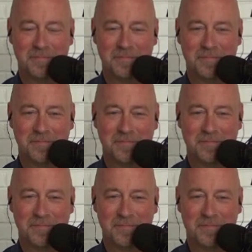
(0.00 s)

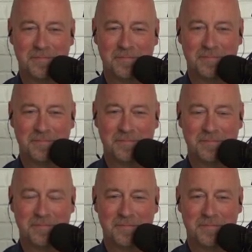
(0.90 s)

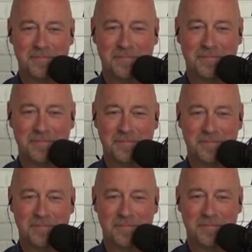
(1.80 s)

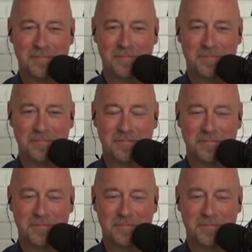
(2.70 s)
No words are spoken by the person on screen.